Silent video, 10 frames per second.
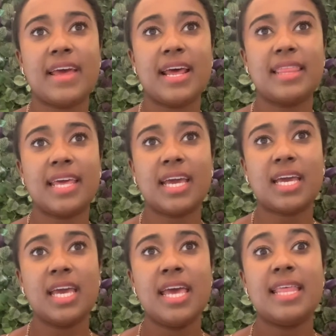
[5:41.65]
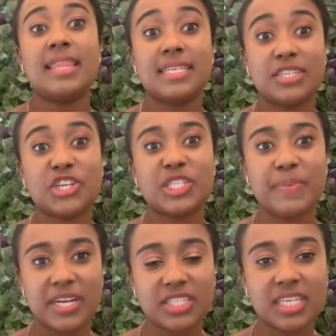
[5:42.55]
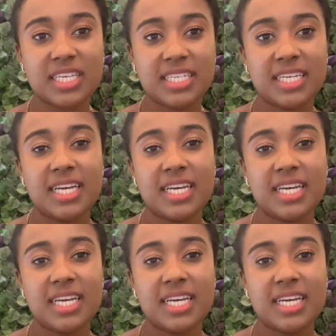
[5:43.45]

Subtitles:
and I think this year especially